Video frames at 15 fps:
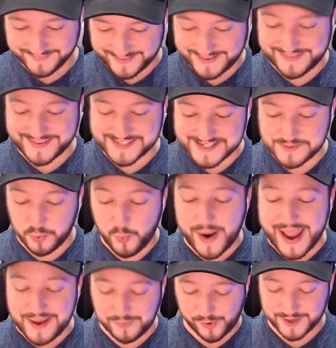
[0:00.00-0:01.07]
Okay, this is
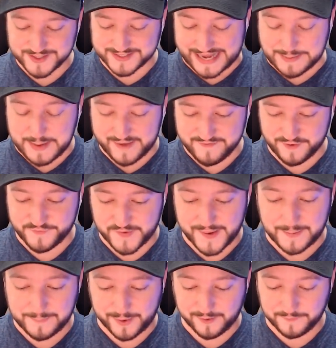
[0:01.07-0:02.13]
way worse than him having
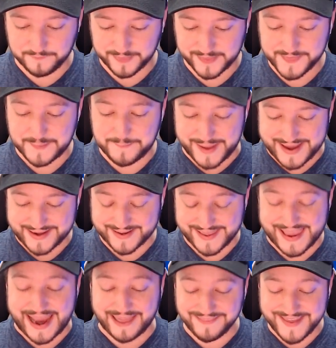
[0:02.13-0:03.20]
fireball. The P E K K
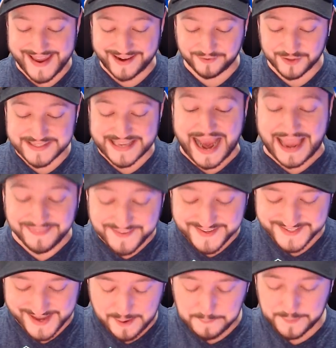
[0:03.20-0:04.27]
A and the arrows and
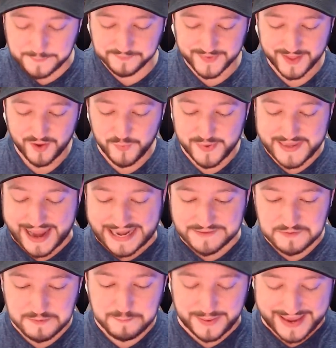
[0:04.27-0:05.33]
the zap? We
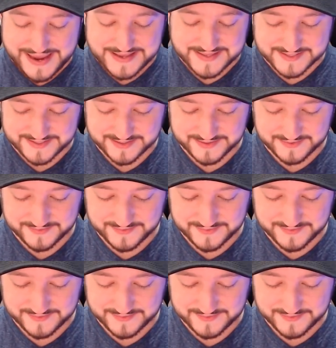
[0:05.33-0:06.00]
can't even bait.